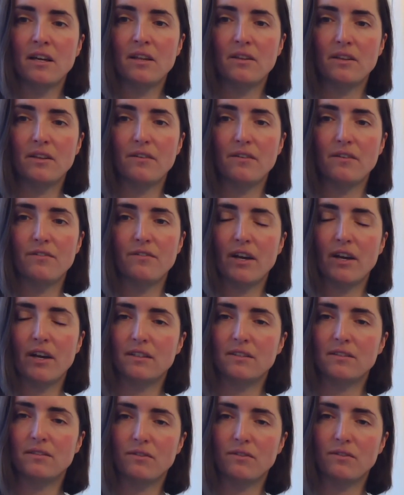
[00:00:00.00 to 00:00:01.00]
the
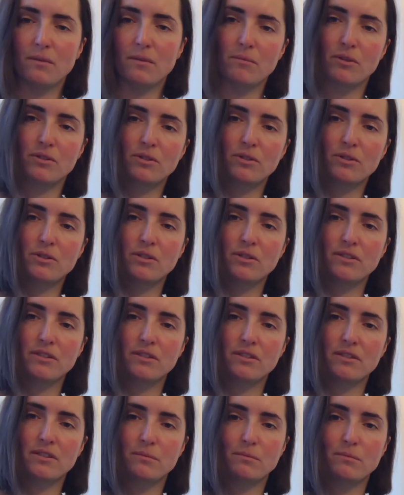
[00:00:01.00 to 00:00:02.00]
effects from the social
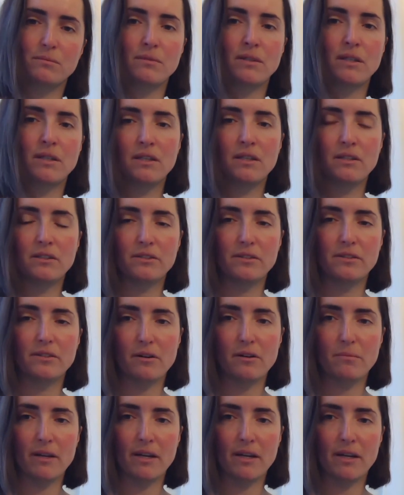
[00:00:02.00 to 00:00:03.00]
system to
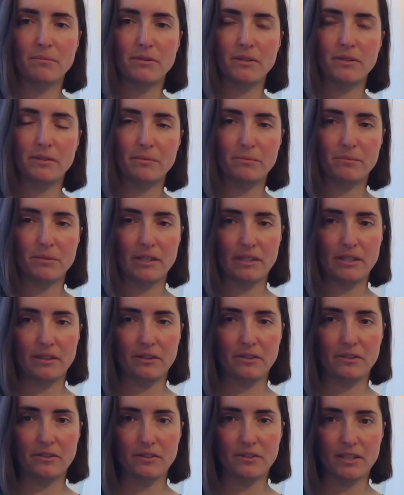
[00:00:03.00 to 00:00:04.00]
our plant breeding
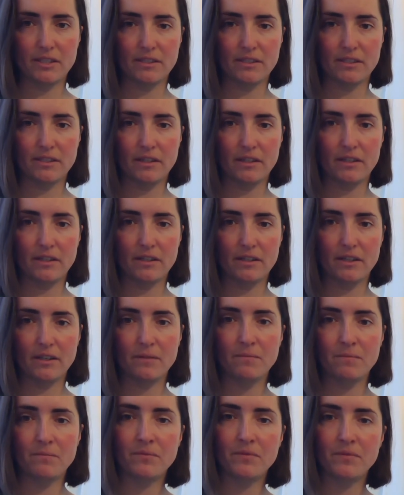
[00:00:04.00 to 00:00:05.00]
heuristic
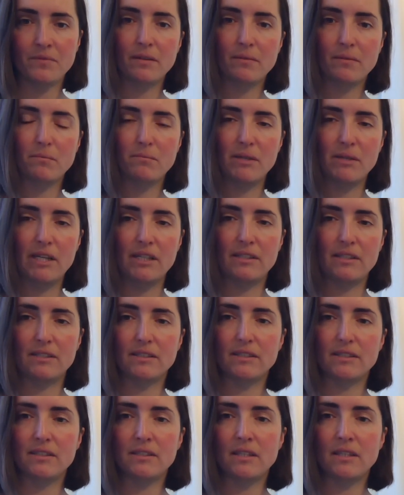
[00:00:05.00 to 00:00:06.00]
here.
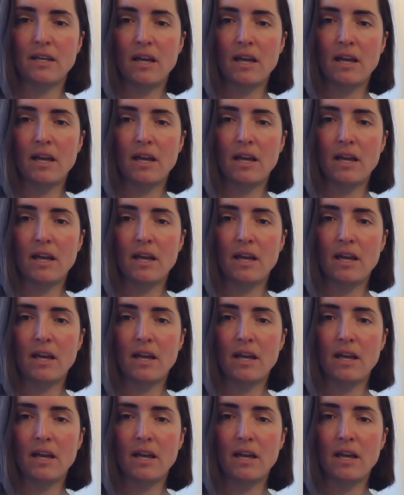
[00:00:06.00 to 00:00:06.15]
Means